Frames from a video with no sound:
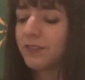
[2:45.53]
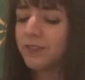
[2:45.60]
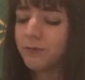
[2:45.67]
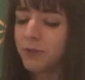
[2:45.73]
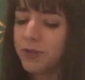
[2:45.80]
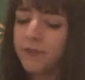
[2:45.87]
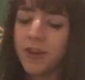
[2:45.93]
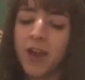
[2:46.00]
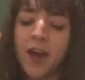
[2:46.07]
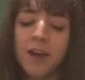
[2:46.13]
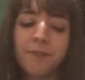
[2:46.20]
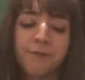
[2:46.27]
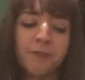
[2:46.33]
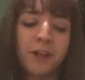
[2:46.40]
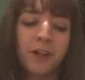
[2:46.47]
We've had
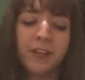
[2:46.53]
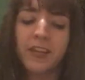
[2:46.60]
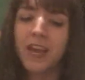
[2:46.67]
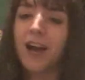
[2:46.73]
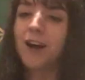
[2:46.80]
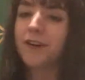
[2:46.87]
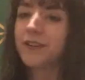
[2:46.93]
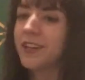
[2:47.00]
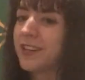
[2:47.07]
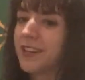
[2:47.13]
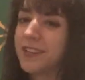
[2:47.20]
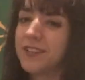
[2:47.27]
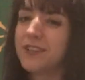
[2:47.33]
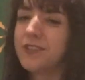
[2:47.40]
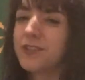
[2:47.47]
a falling out,
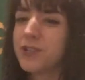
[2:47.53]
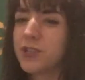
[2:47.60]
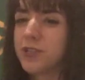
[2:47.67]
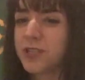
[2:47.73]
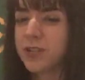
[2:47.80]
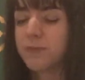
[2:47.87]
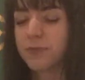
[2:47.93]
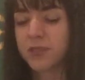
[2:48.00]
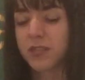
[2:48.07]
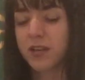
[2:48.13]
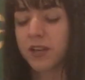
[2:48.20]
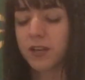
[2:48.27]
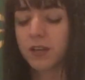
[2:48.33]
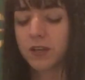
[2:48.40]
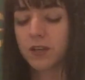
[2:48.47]
and it seems
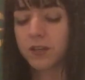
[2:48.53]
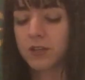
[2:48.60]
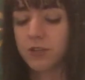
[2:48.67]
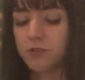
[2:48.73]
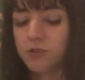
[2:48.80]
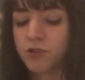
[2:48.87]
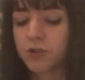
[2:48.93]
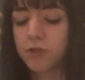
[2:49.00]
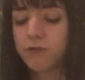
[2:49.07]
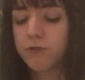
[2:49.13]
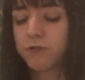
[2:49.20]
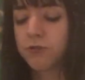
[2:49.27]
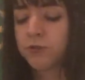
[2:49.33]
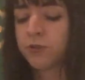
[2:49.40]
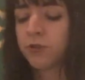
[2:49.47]
like each
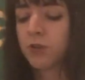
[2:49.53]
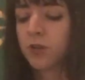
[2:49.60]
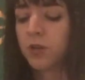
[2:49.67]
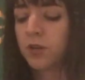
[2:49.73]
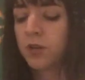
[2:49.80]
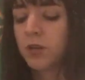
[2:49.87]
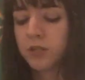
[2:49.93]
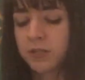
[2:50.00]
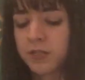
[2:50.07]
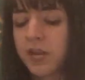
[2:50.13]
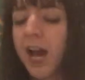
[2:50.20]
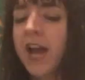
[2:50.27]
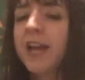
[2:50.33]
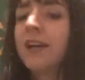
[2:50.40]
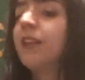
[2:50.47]
other's
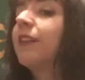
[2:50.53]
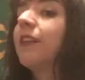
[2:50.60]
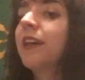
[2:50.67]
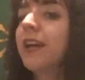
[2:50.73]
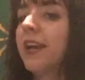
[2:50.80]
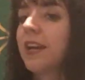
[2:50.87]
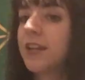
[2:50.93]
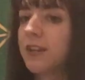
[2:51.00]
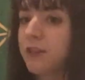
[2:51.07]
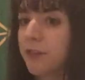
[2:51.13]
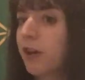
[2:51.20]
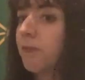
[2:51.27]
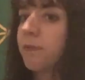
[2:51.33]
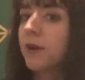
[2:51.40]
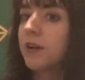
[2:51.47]
style and
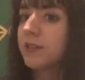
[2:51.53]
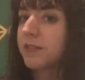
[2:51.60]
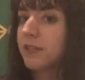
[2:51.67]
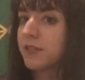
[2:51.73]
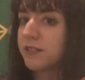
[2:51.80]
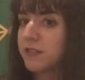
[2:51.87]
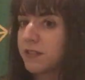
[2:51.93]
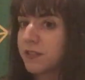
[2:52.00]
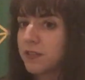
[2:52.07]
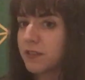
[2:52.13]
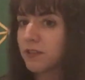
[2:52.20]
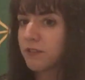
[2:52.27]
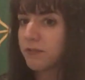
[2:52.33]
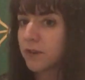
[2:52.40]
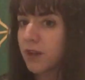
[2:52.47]
thought processes
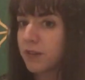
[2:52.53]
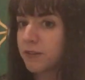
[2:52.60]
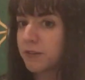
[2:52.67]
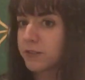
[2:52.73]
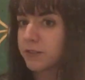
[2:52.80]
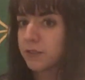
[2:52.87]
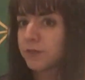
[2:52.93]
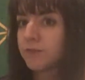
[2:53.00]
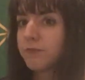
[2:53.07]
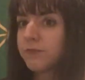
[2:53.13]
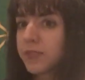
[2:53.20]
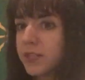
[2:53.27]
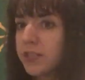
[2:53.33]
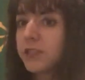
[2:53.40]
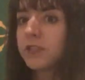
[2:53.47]
are rather
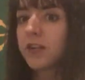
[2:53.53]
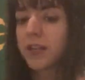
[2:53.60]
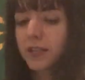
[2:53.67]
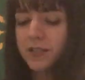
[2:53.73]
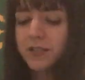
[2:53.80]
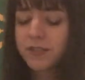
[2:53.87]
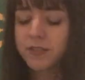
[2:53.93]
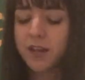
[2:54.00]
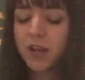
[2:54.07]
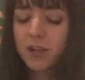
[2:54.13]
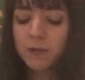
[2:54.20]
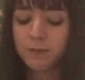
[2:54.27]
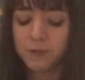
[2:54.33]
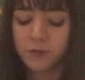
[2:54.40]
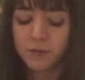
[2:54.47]

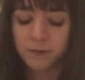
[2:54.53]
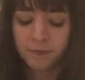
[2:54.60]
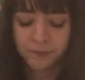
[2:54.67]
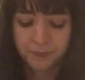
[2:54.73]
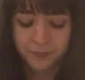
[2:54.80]
irreconcilable.